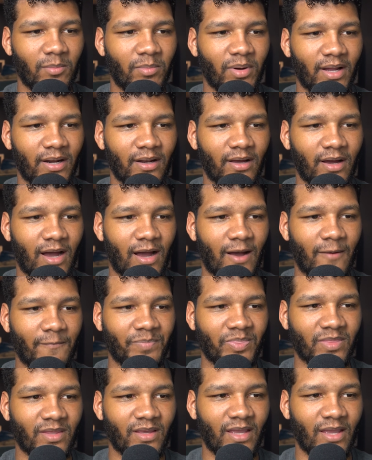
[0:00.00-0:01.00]
But
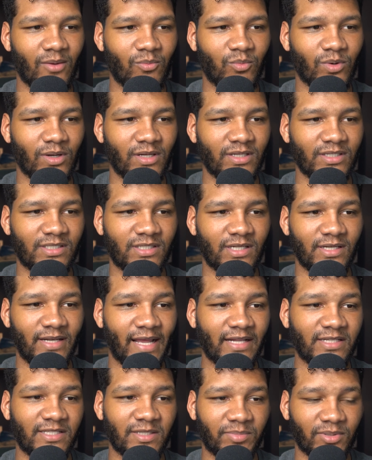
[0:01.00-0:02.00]
um, it was
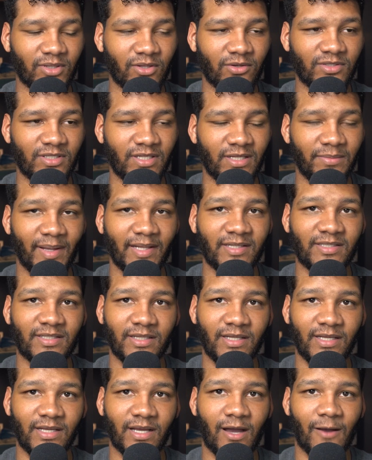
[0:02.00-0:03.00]
Nancy Pelosi
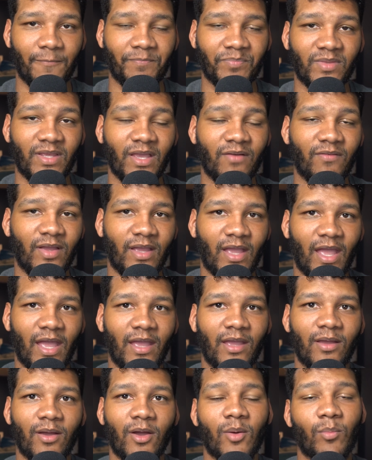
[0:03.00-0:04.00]
basically um, giving
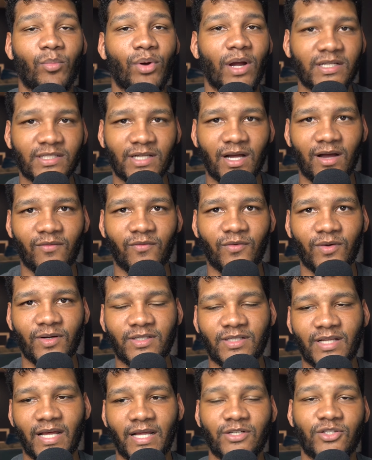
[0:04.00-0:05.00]
a press
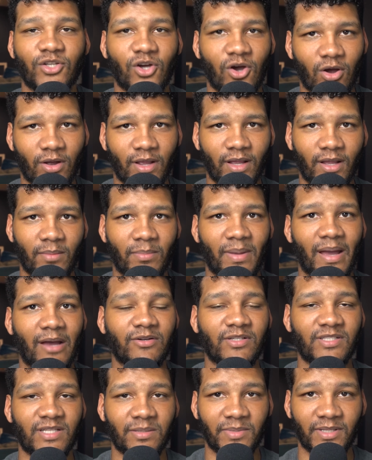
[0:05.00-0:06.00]
conference and talking
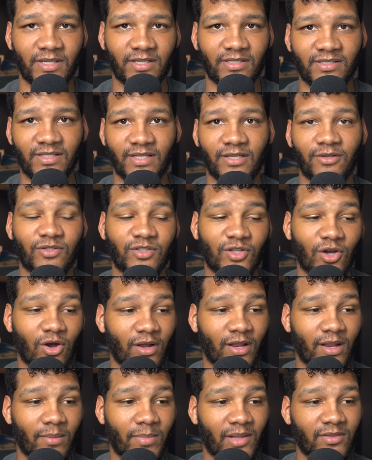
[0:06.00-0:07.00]
about stimulus deals,
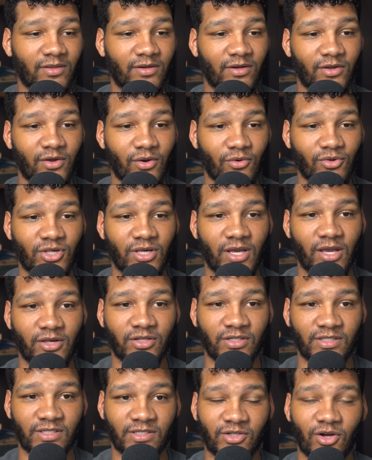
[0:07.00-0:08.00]
talking about the
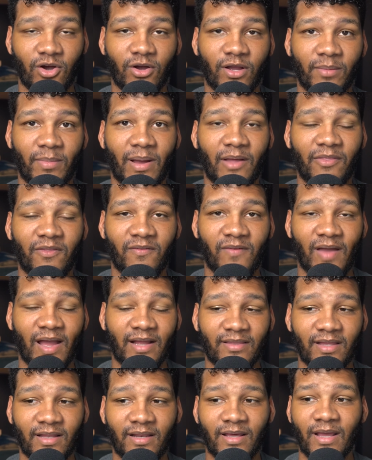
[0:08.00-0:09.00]
negotiations, and talking about the
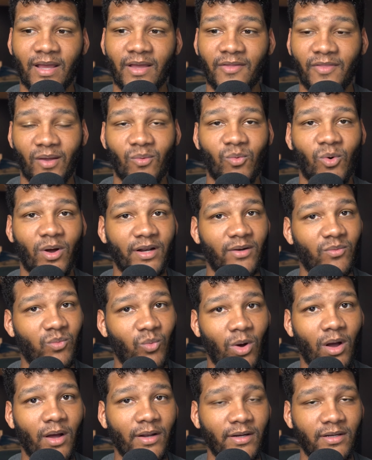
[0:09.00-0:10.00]
fact that they wanted
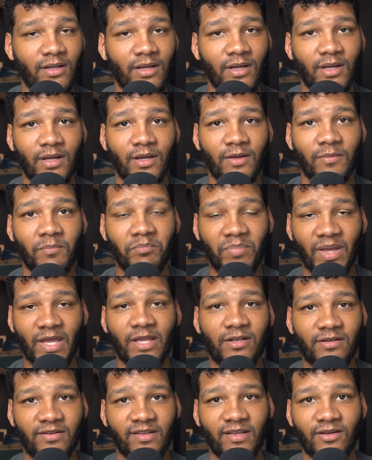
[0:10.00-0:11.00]
one
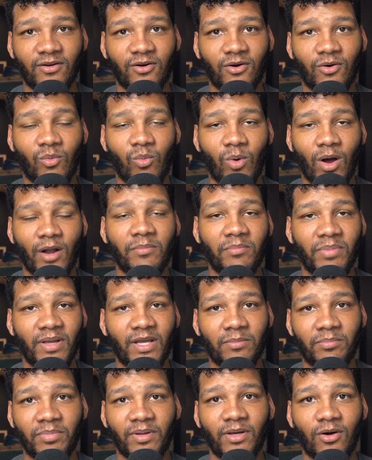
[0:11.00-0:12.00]
big deal, one
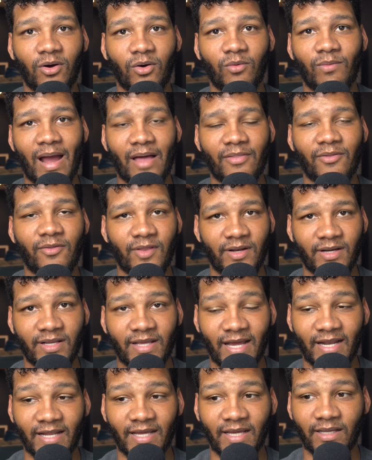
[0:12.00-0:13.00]
big bill, rather than
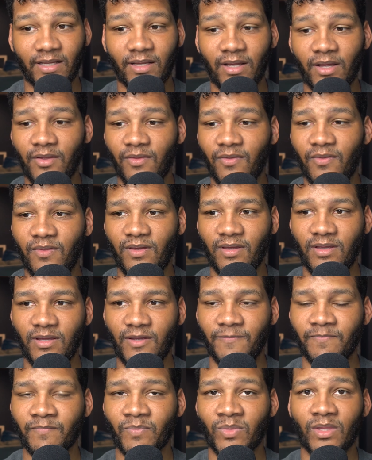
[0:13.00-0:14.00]
getting
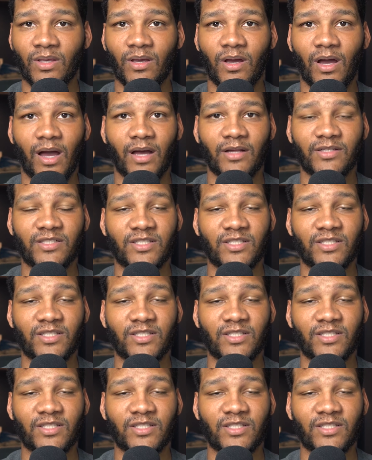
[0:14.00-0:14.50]
the uh,